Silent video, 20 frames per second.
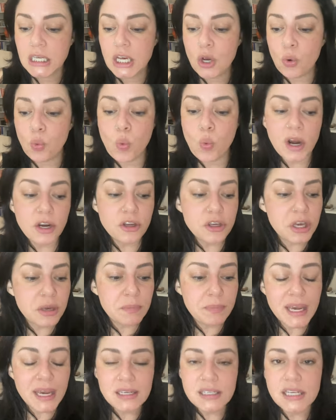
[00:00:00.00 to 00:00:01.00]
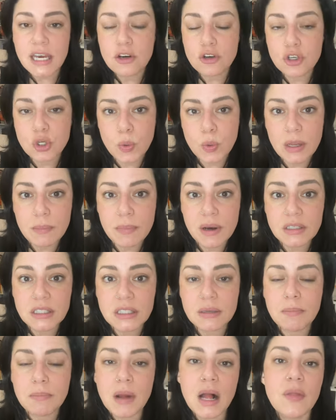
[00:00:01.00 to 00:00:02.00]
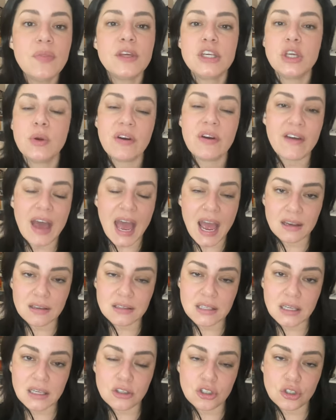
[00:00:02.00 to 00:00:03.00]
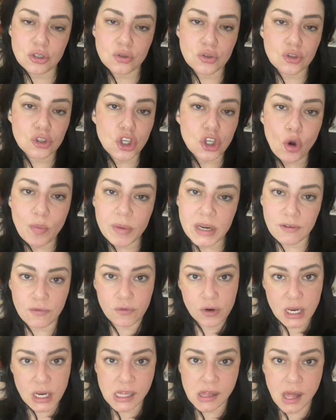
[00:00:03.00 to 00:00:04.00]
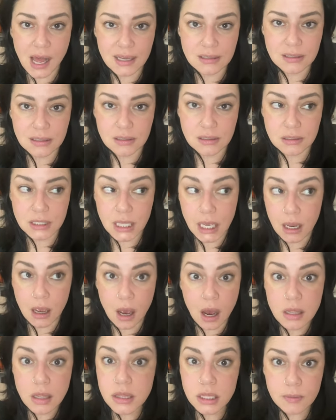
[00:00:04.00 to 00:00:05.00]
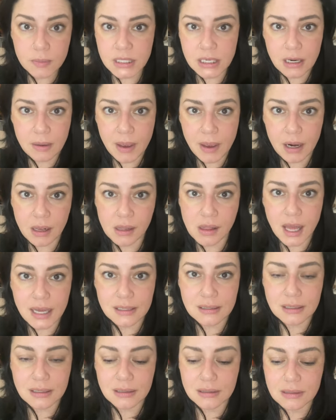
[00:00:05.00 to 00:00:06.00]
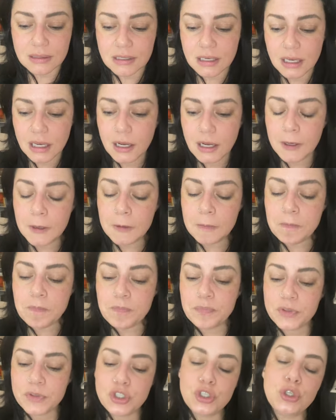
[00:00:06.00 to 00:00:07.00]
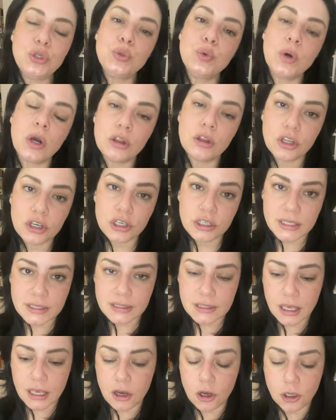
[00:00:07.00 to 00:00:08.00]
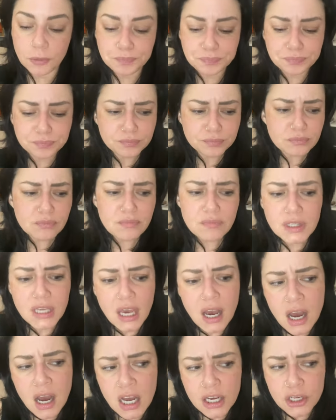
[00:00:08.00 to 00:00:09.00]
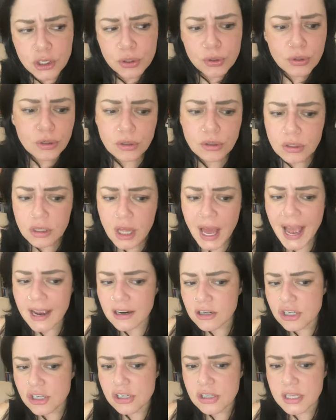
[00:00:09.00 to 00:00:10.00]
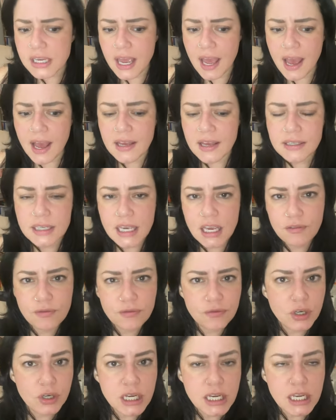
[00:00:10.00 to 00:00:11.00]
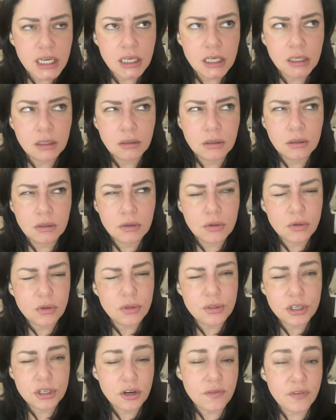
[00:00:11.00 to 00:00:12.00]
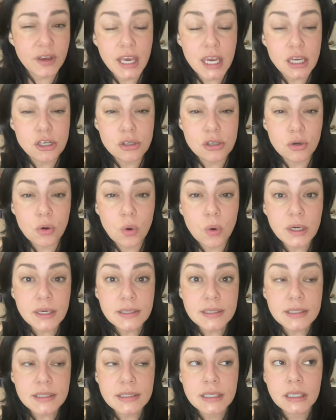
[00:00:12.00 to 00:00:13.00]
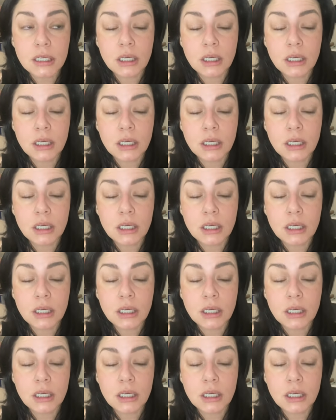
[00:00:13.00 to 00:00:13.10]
where you can pay 10 or 20 bucks a month and you have access to so many free classes, like unlimited amount of classes to learn a skill. Uh, Google actually has a free Google certification course.